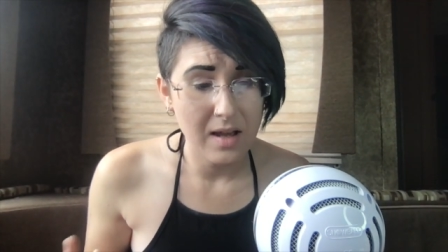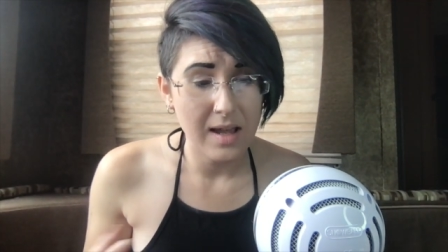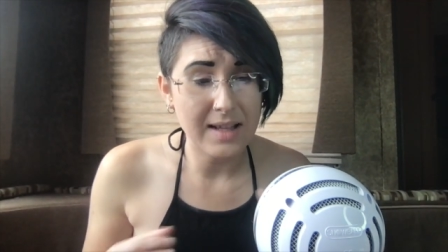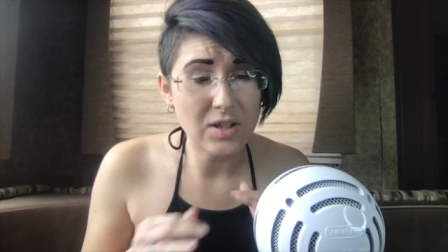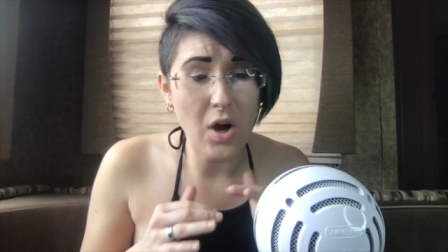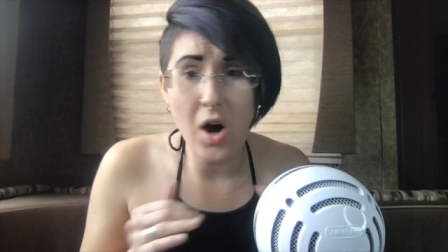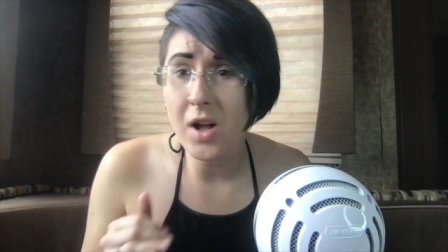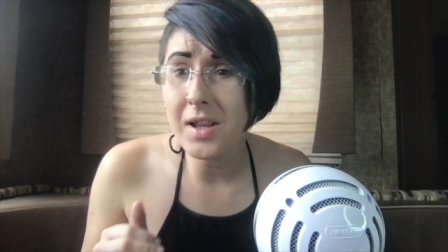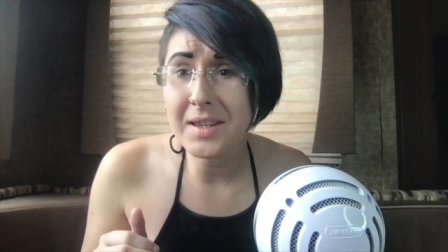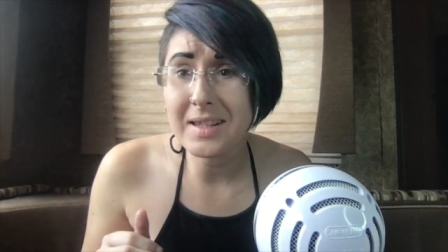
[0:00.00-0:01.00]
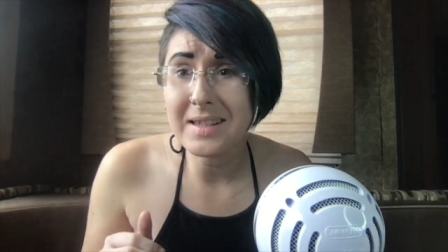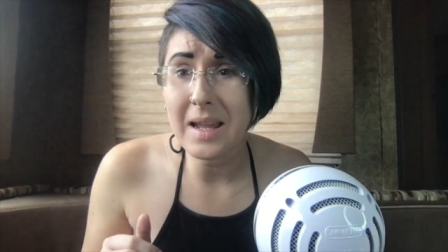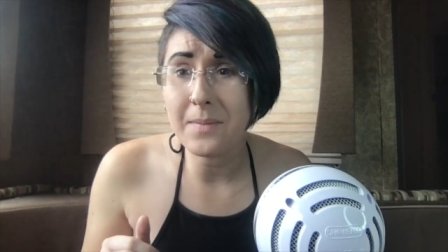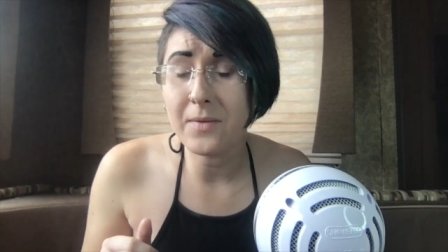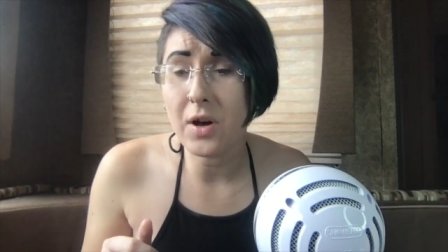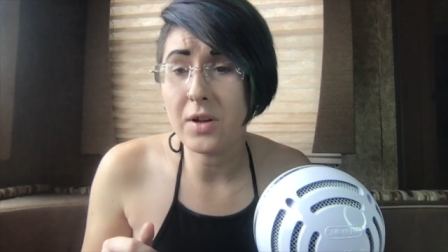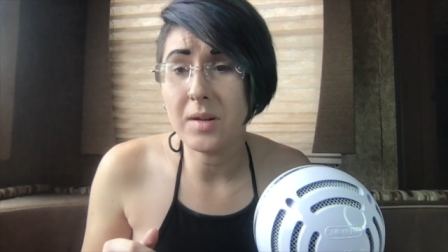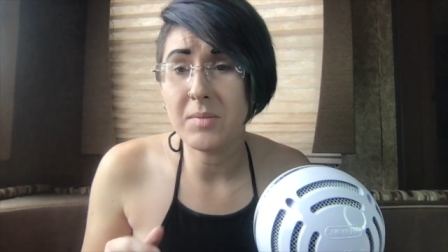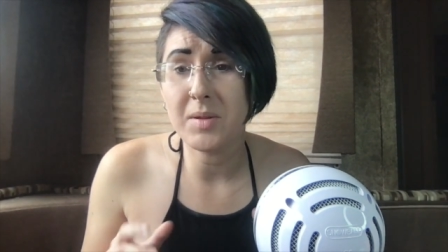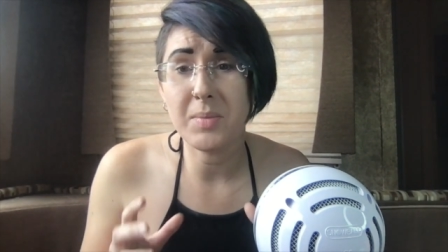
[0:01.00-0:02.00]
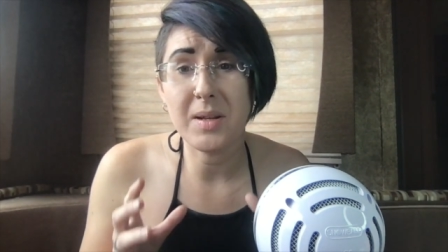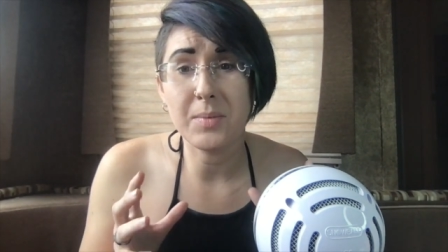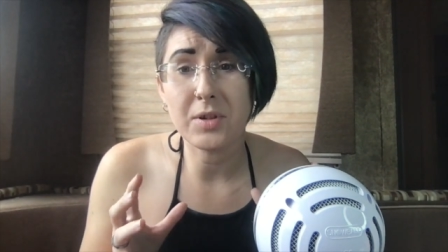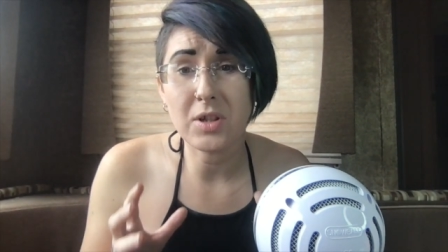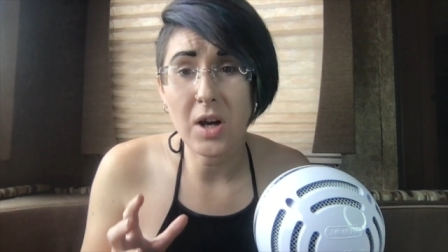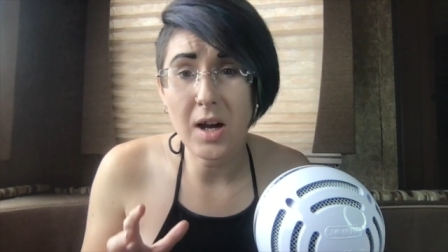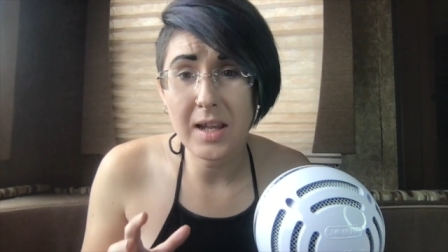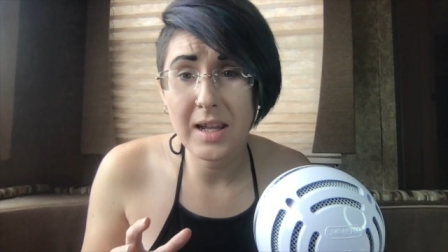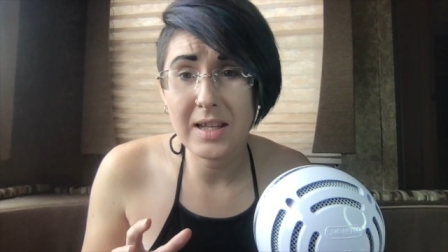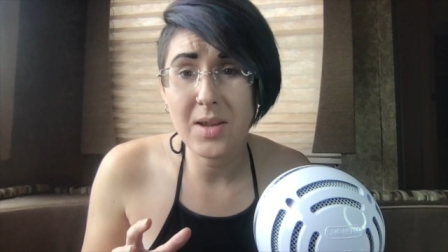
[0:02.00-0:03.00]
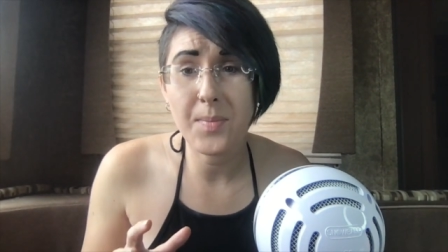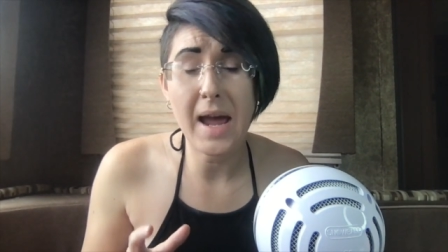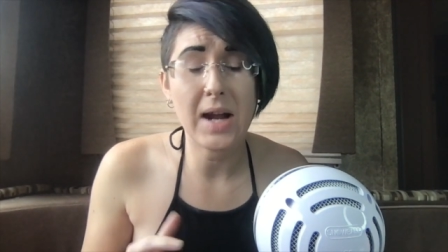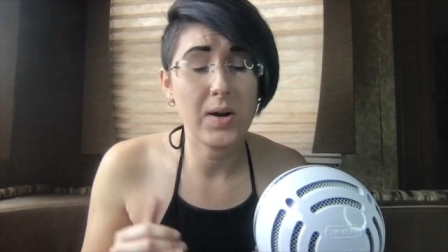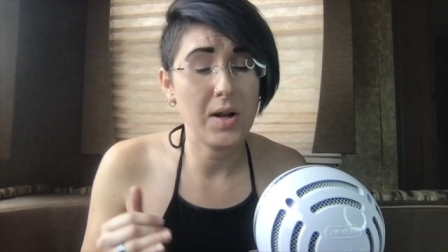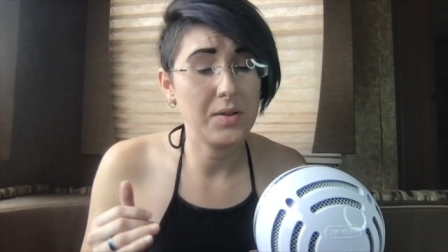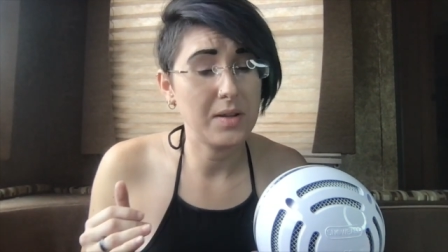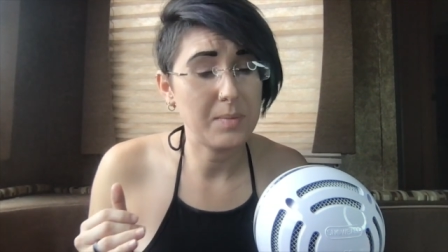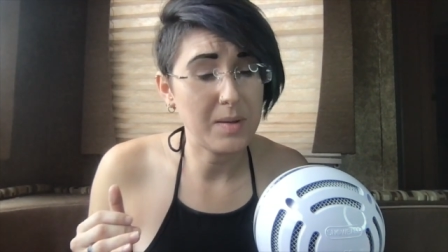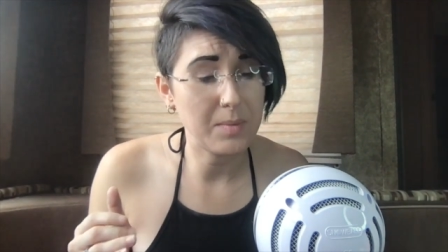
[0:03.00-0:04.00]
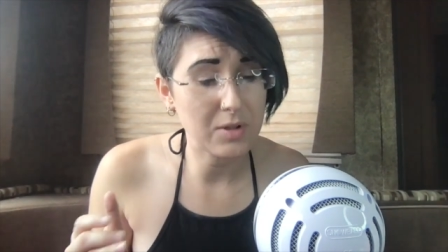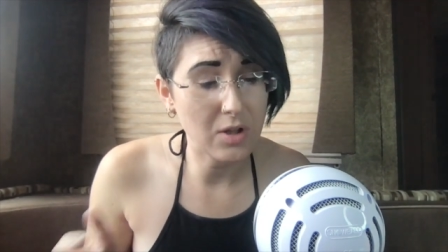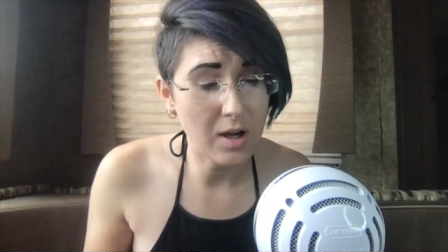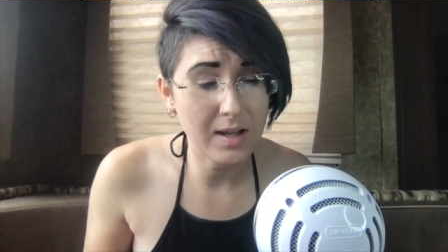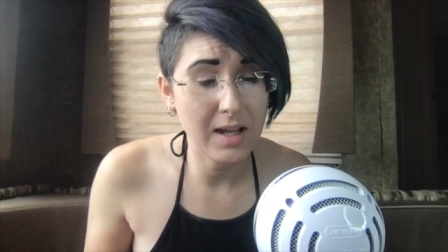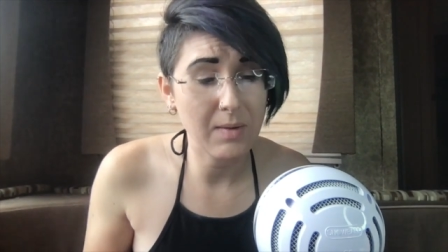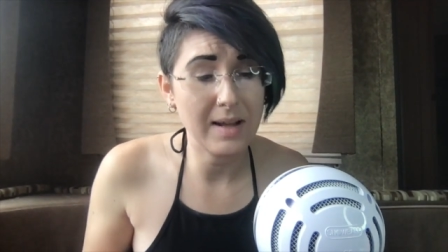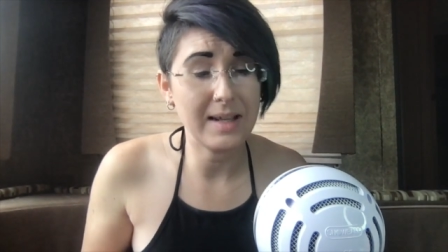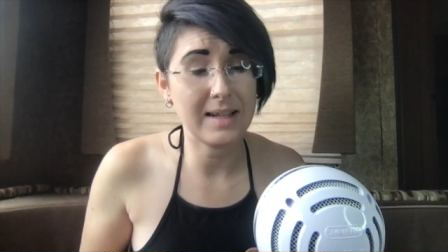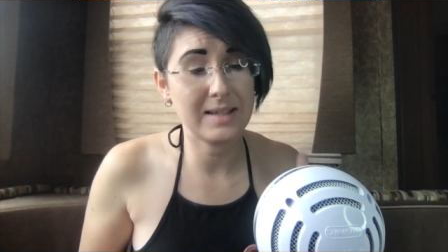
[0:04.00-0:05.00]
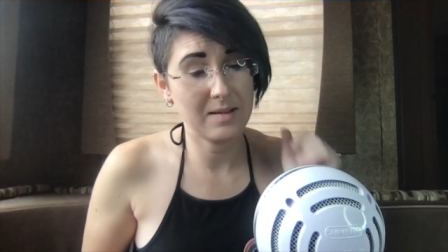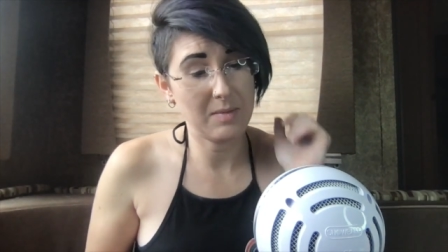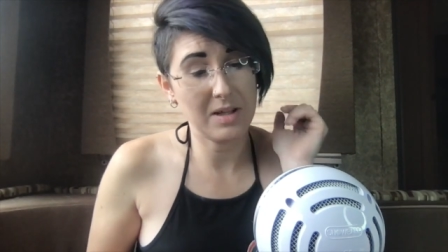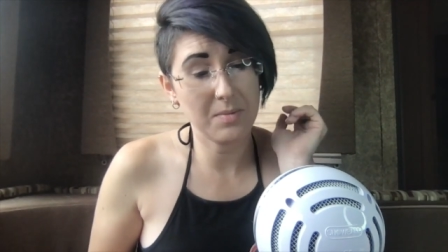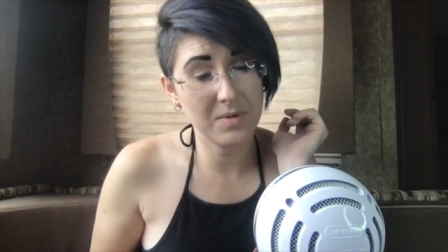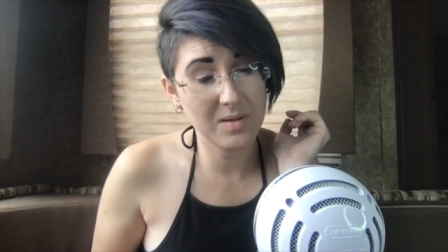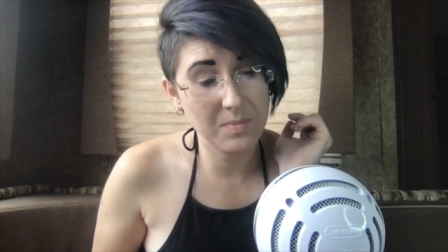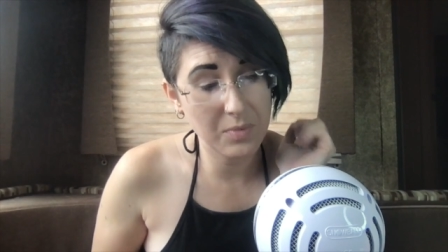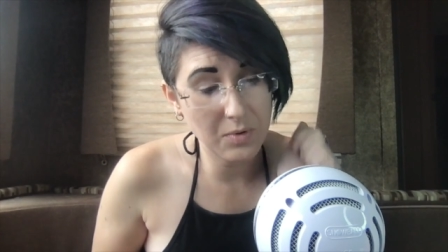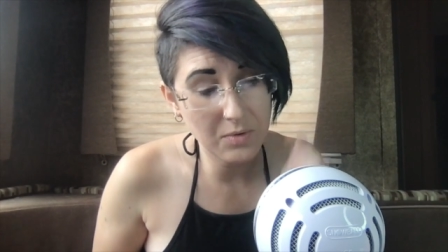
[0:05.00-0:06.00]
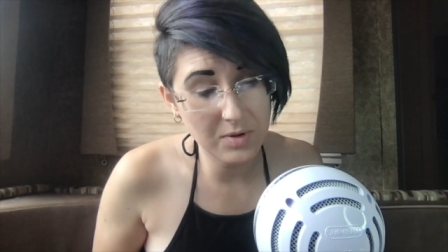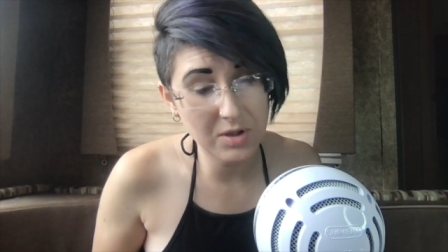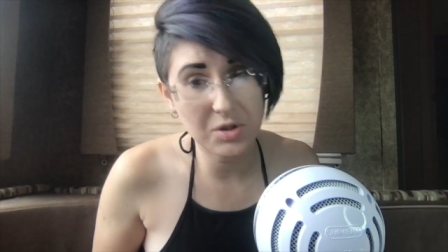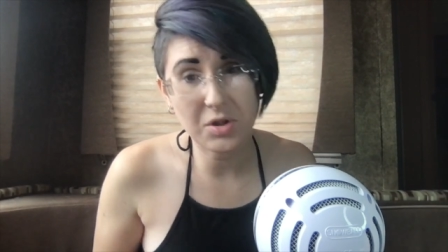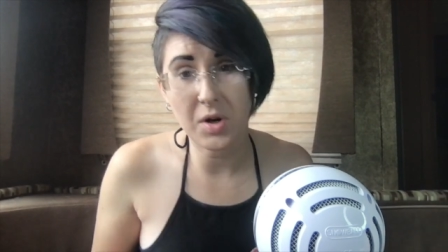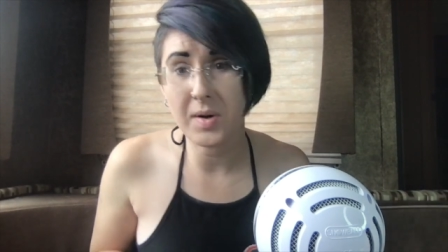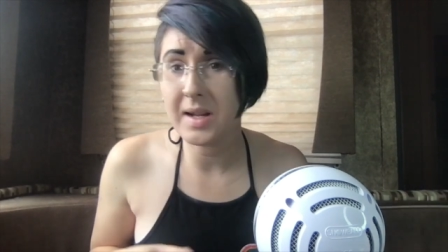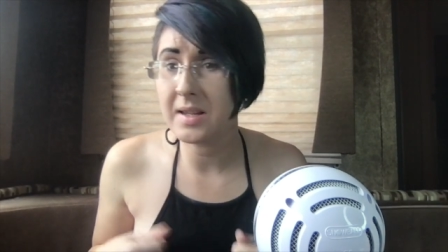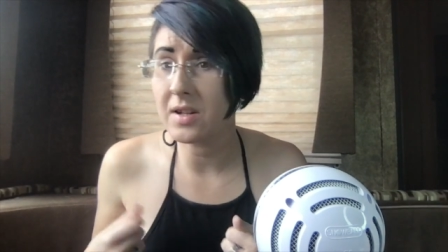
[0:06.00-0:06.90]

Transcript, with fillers: It's all at the same volume. The people talking in the background, the people talking right next to me, the spoons stirring,